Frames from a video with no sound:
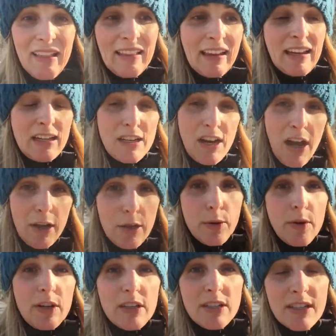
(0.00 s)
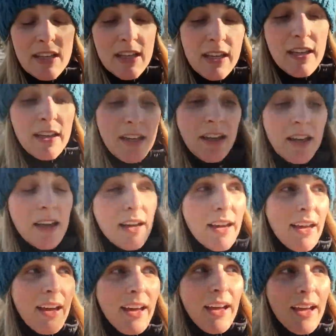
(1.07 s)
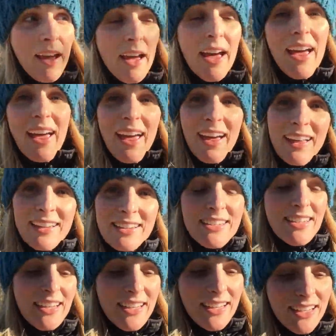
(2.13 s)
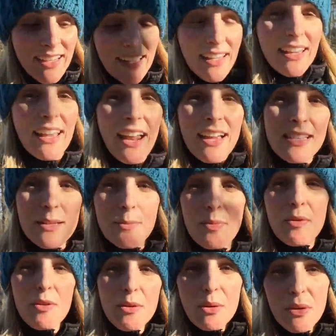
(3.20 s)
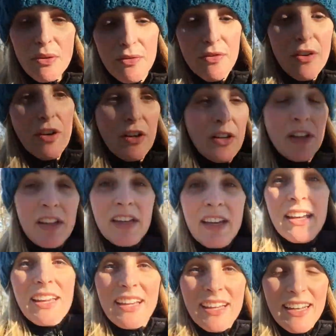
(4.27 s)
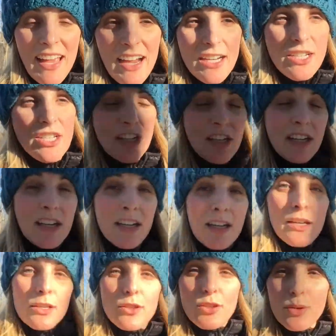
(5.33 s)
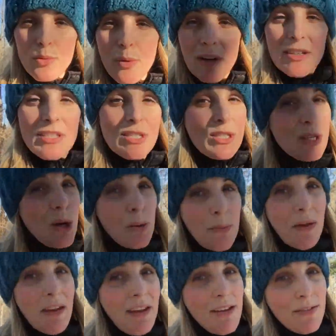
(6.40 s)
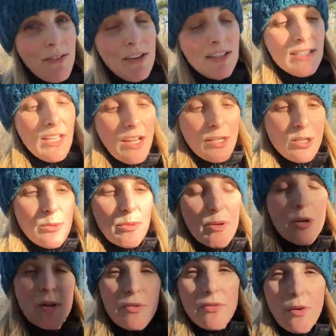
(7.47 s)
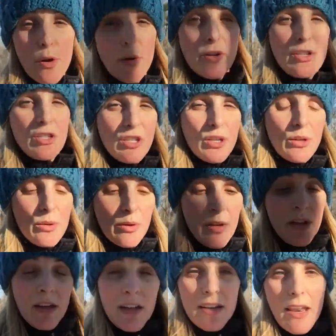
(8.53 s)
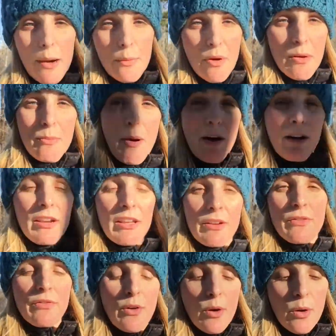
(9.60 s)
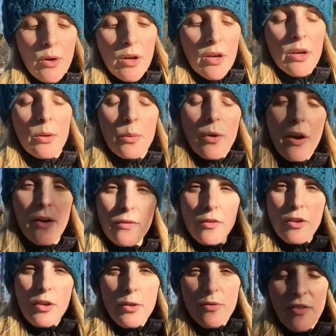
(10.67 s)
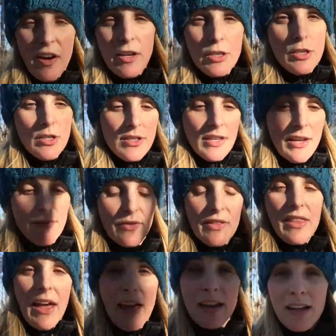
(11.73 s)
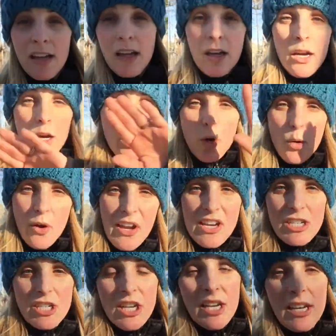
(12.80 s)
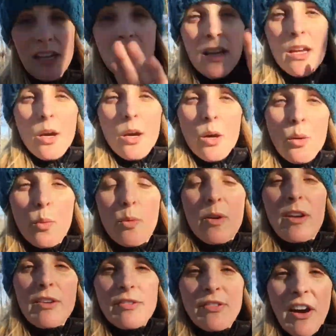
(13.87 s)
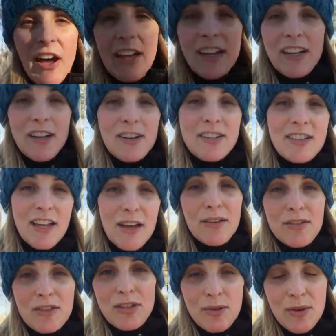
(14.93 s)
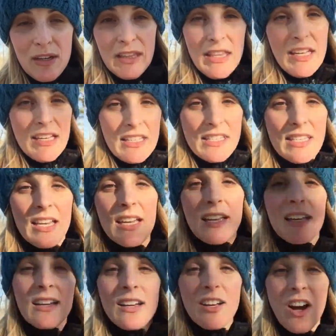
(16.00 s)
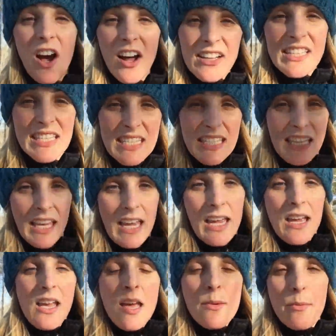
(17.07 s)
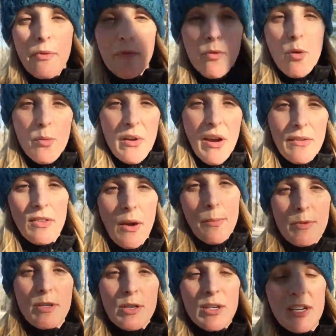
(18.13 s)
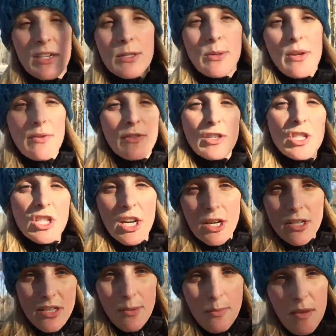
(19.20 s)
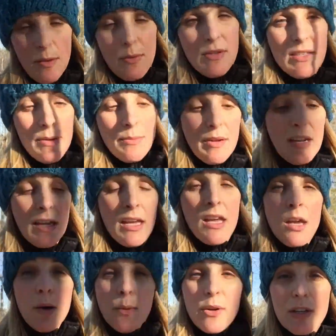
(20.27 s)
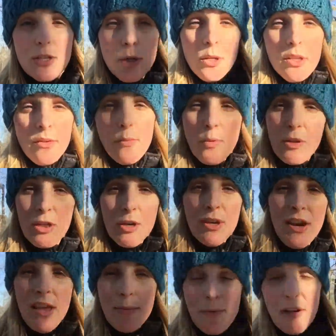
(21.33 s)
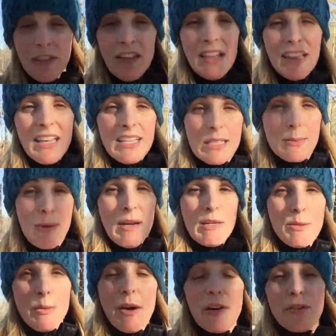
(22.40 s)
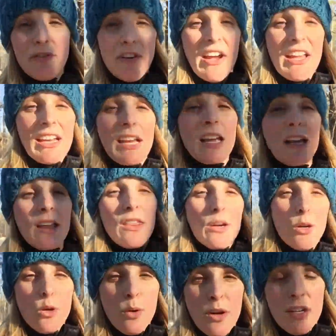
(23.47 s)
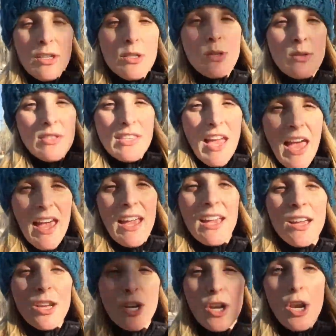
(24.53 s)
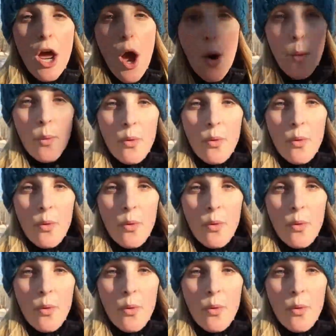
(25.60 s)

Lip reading: land, not yours. And it has a beautiful connection to what so many of us entrepreneur folk do, network marketing folk, wherever you find yourself in that equation. We find ourselves doing this constantly. Before we have the opportunity to even share something with somebody, we don't even put their name on the list because we are afraid they're going to say no.